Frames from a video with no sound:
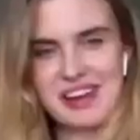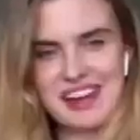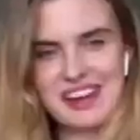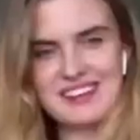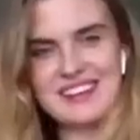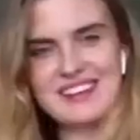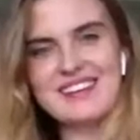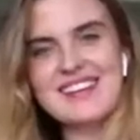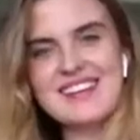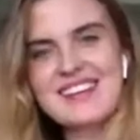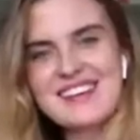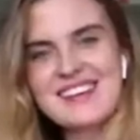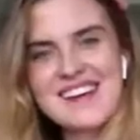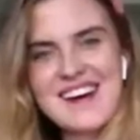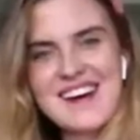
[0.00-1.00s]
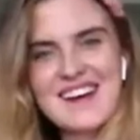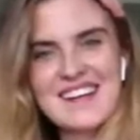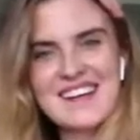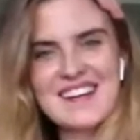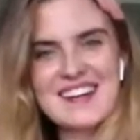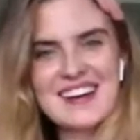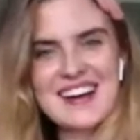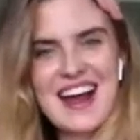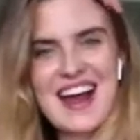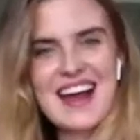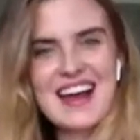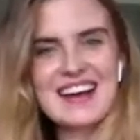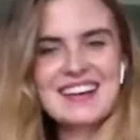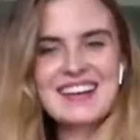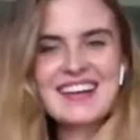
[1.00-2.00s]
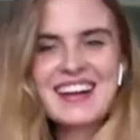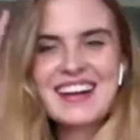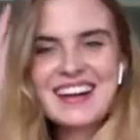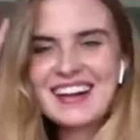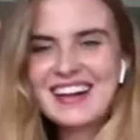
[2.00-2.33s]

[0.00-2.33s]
a panda on her head.